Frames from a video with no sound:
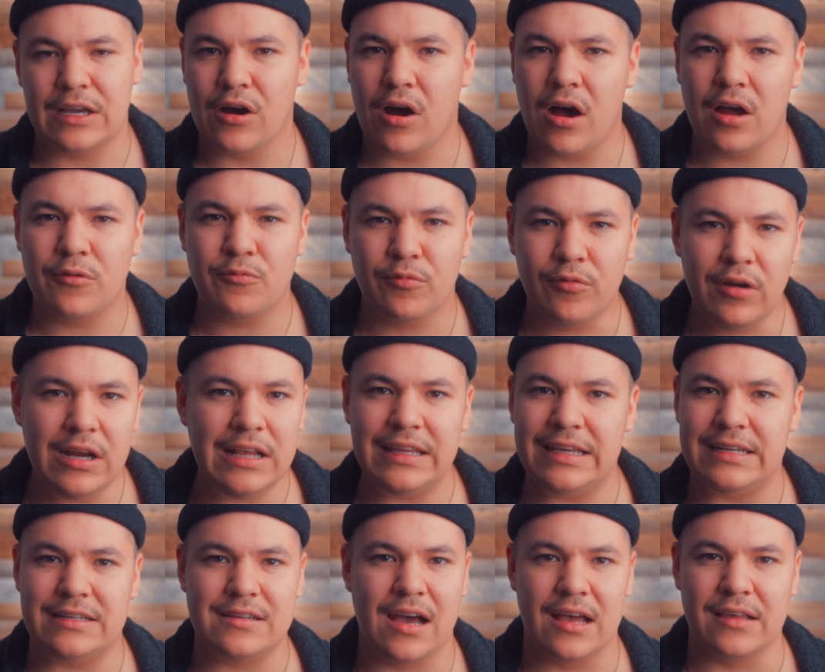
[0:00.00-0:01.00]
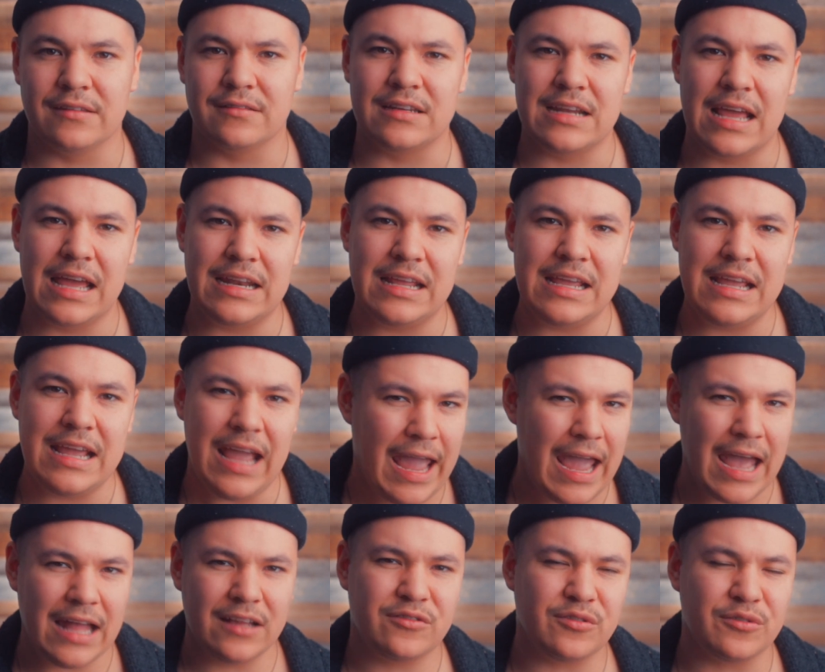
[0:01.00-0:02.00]
God really does, and He
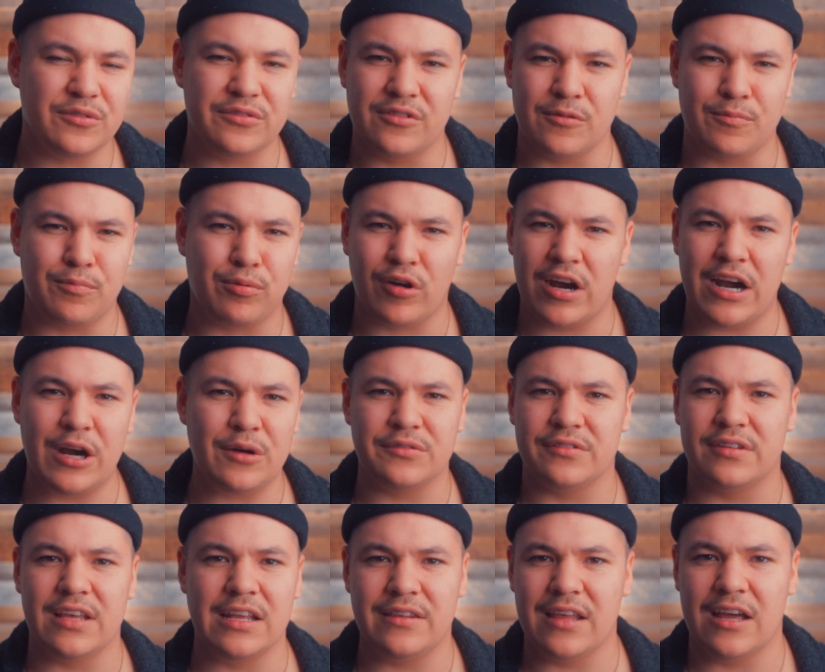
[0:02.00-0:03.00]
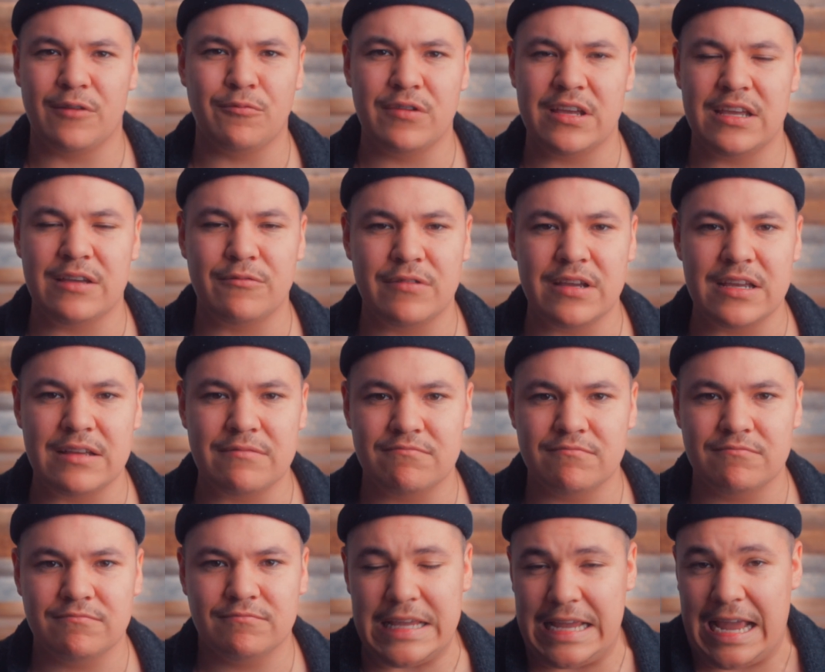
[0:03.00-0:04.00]
answers the prayers that
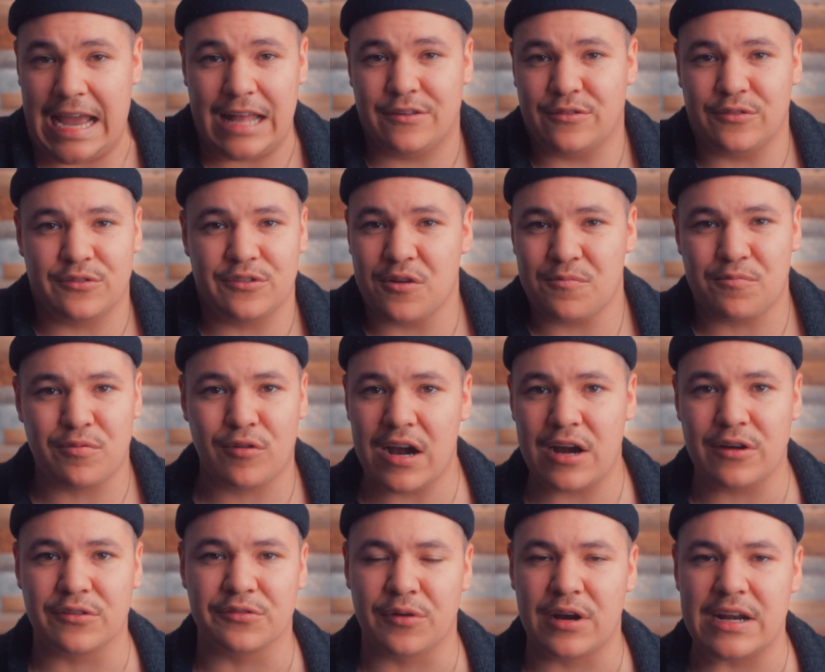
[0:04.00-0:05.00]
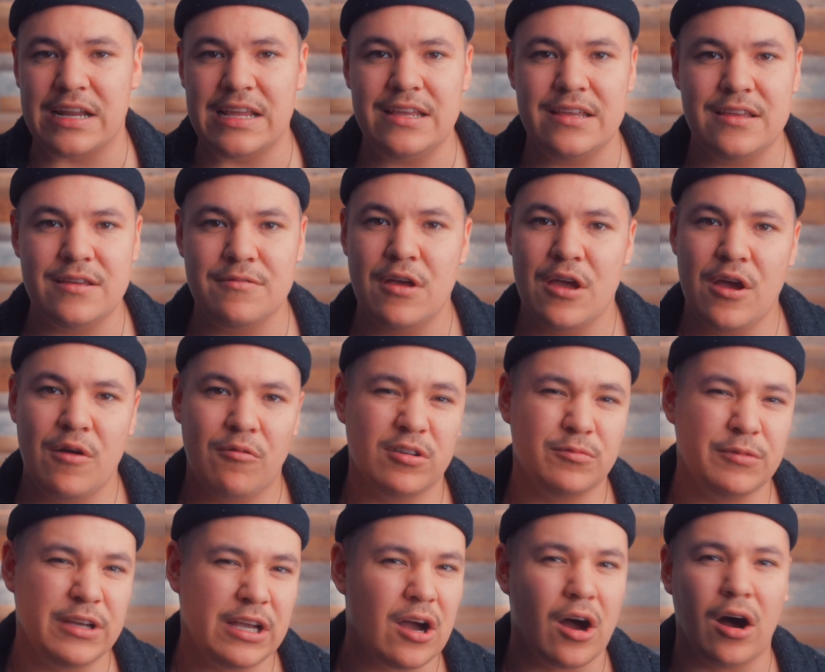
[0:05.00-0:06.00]
He answers our prayers, right?
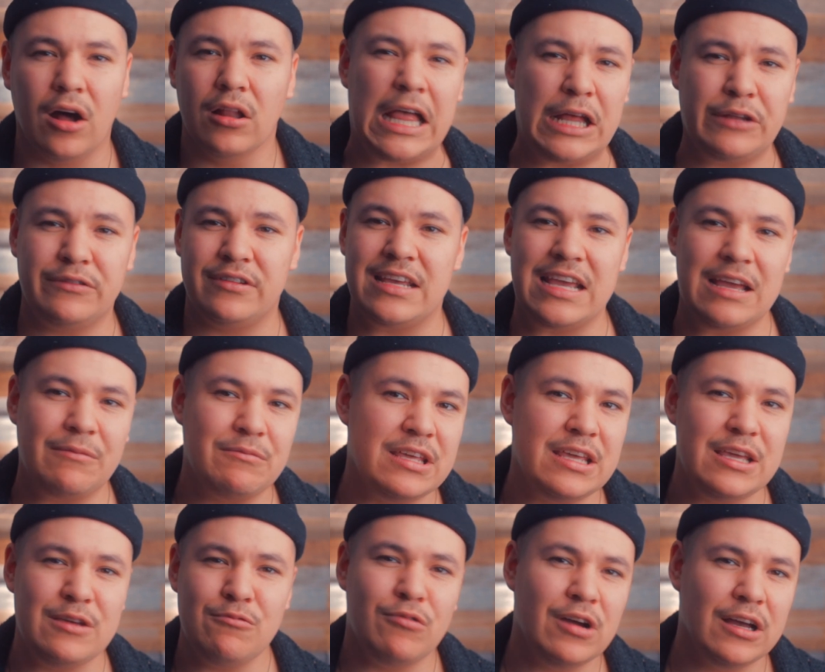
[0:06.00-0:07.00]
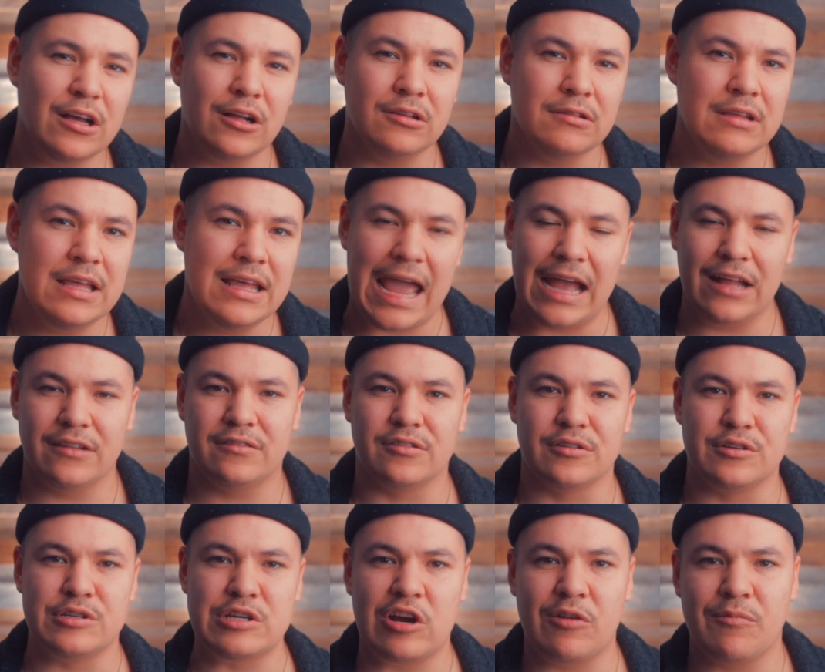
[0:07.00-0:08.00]
When we call out to Him, He will
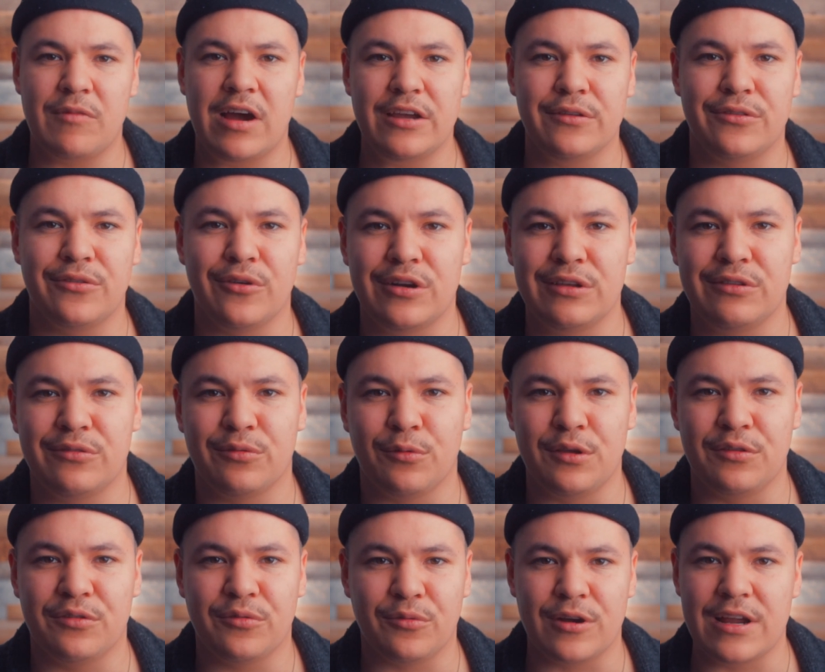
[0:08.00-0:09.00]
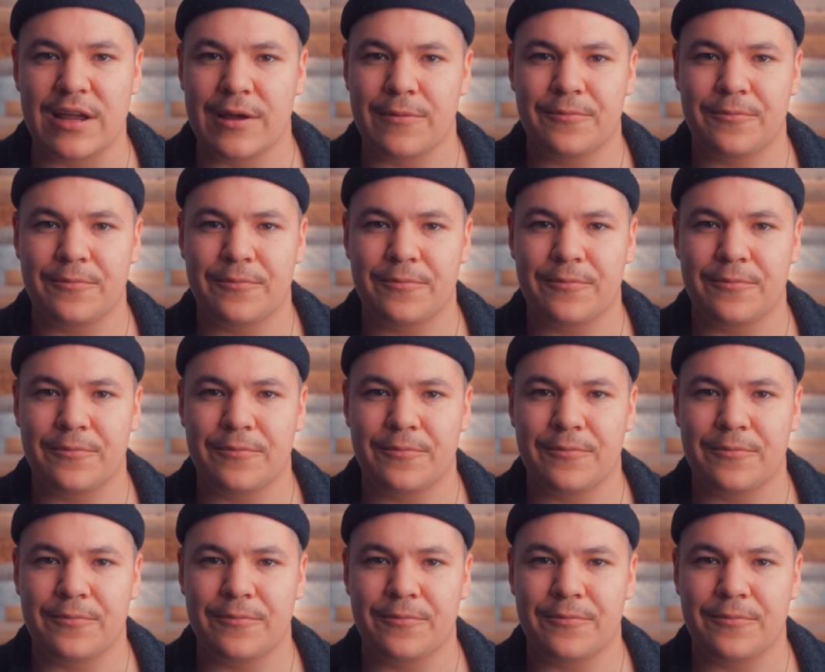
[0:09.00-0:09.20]
answer. Jeremiah 33:3.